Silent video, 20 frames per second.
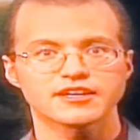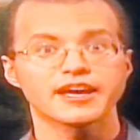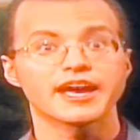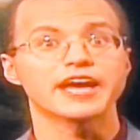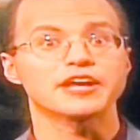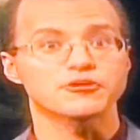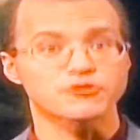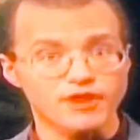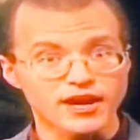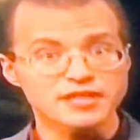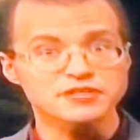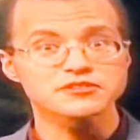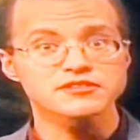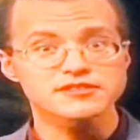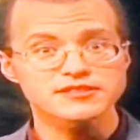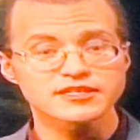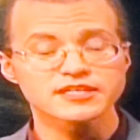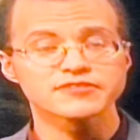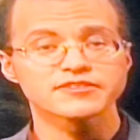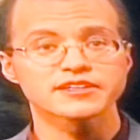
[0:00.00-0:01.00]
and
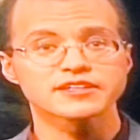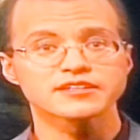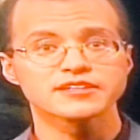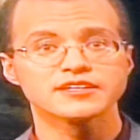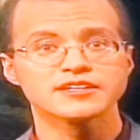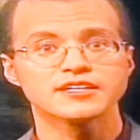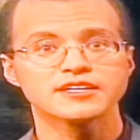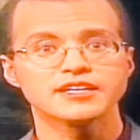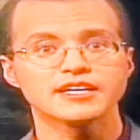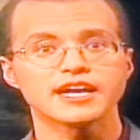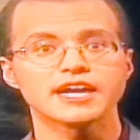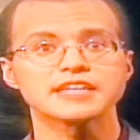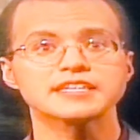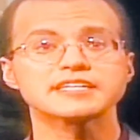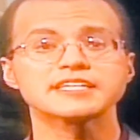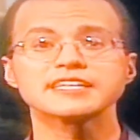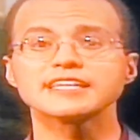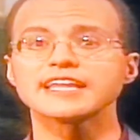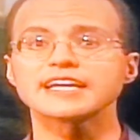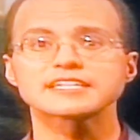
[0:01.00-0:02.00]
righteous living a
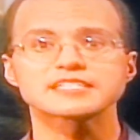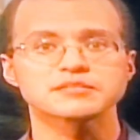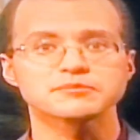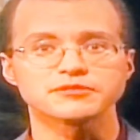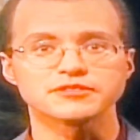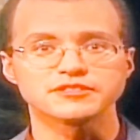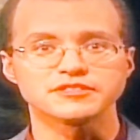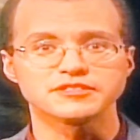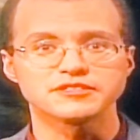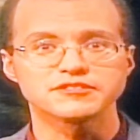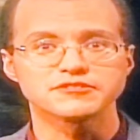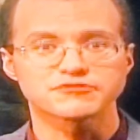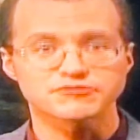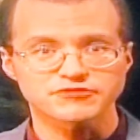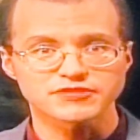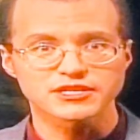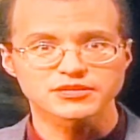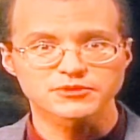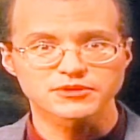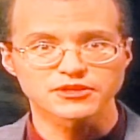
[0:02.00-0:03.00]
delectable
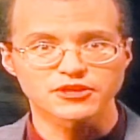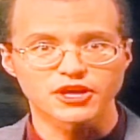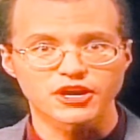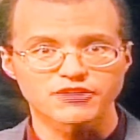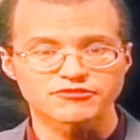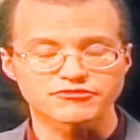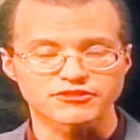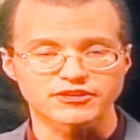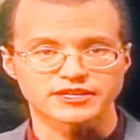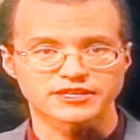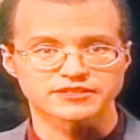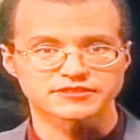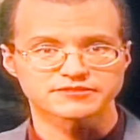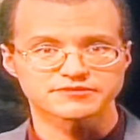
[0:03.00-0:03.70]
free will offering.